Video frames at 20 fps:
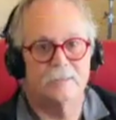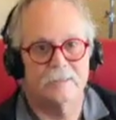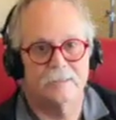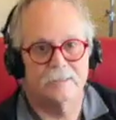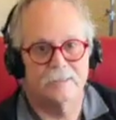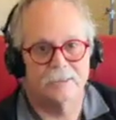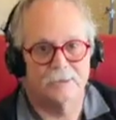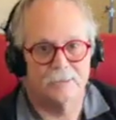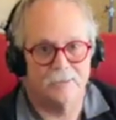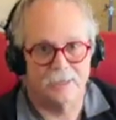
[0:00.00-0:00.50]

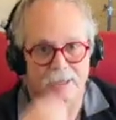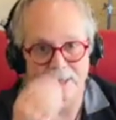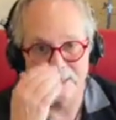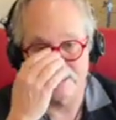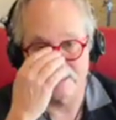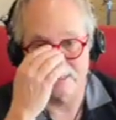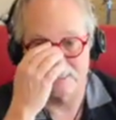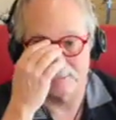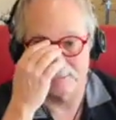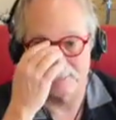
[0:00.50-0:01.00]

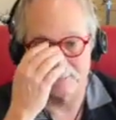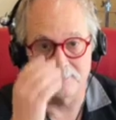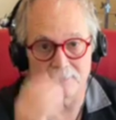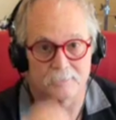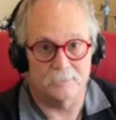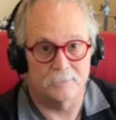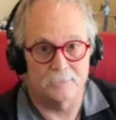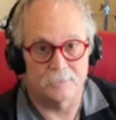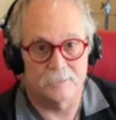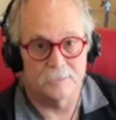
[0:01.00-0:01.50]
Okay, so
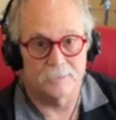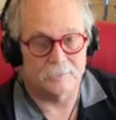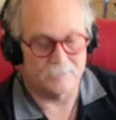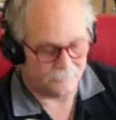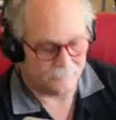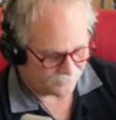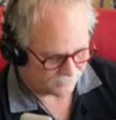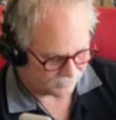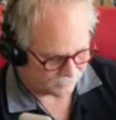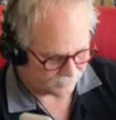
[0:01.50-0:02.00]
you'll get the
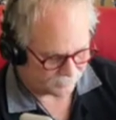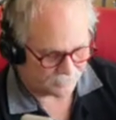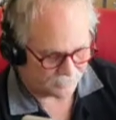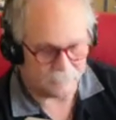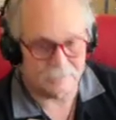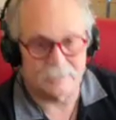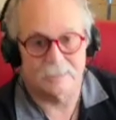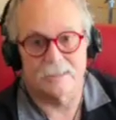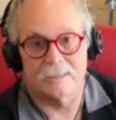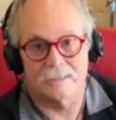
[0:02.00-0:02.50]
first
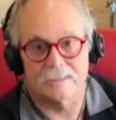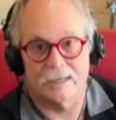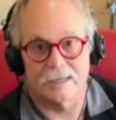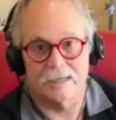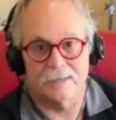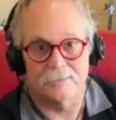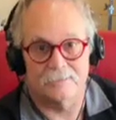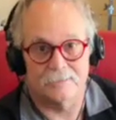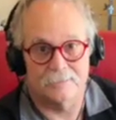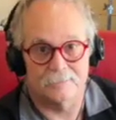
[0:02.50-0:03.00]
look as
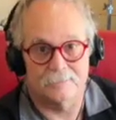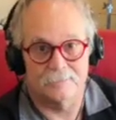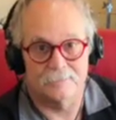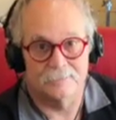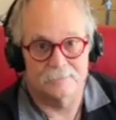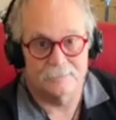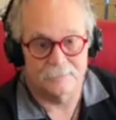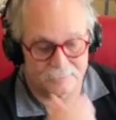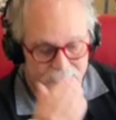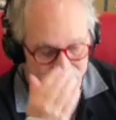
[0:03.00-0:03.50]
I do
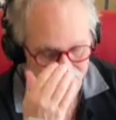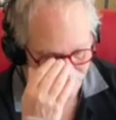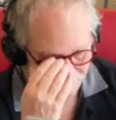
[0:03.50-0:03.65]
too.